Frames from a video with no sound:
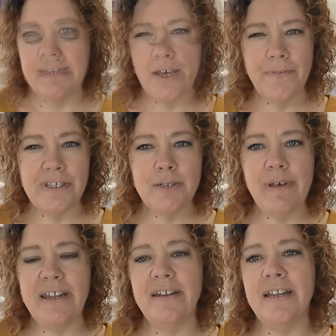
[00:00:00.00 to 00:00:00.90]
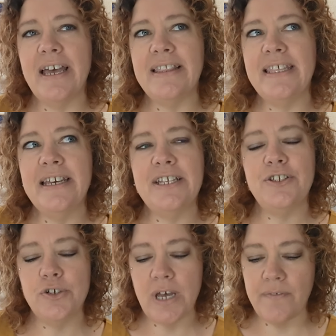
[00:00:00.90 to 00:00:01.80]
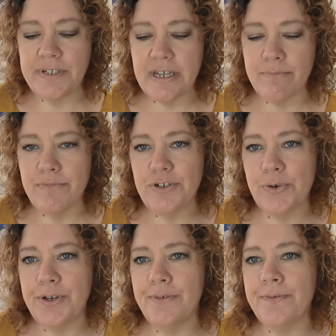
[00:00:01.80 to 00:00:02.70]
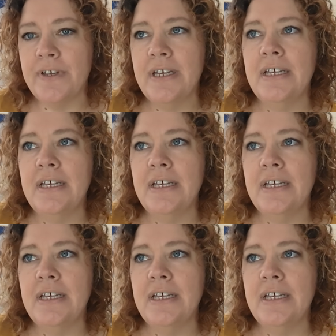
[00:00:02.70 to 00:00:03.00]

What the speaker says: Now for this pattern, I think I do have some sort of